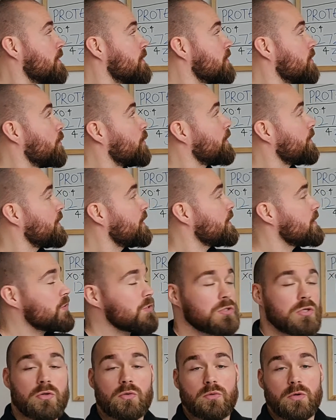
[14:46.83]
So with
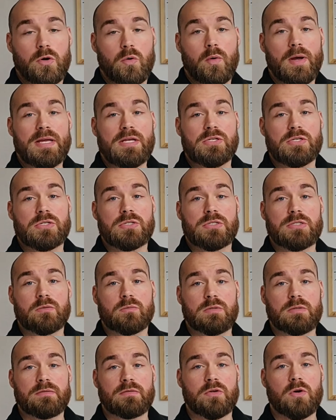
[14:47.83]
these two equations
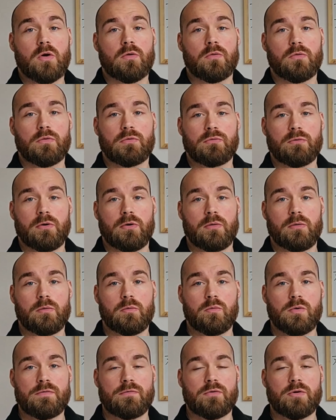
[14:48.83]
that we've gone through,
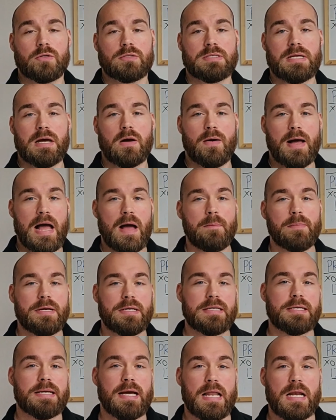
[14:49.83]
we've worked out how
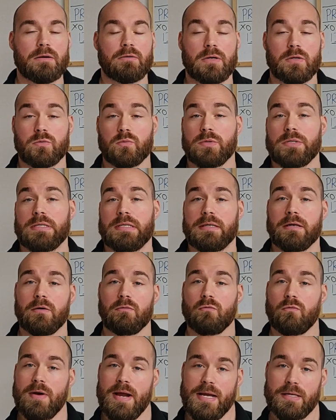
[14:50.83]
many calories we need
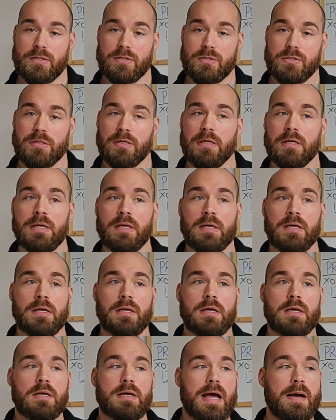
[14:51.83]
at rest,
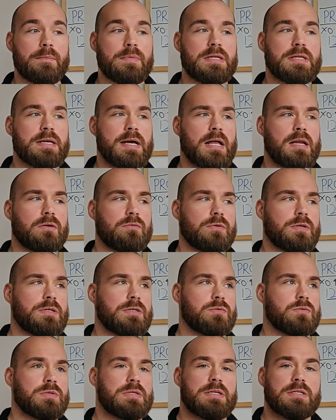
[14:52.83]
how many
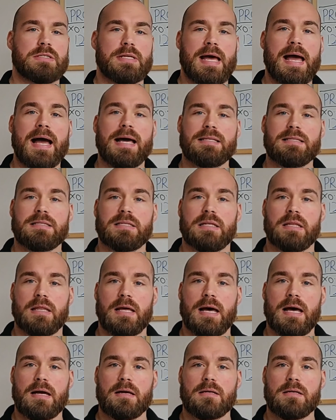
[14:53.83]
calories we need to add to
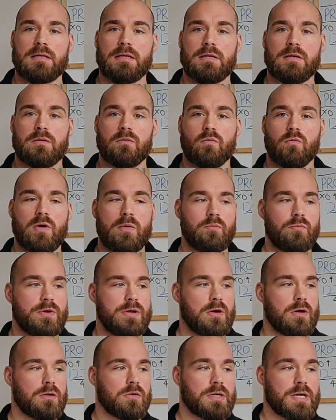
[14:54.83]
that when
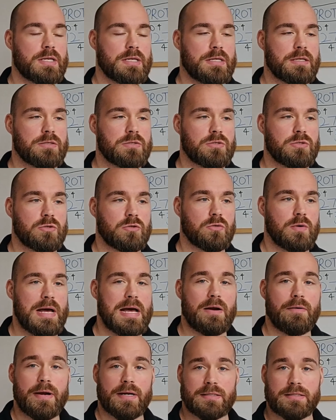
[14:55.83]
we are looking into
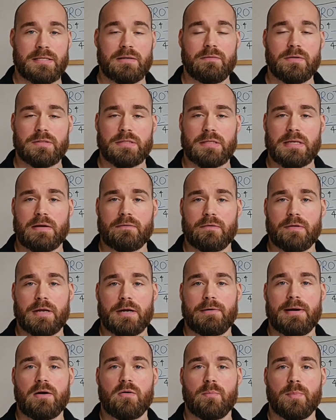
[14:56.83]
our activity level
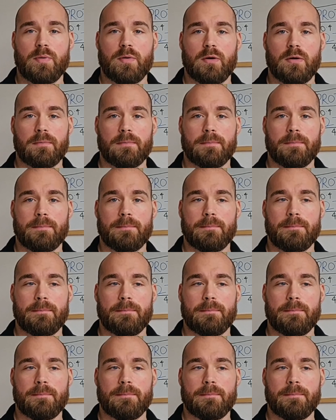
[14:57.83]
and our output.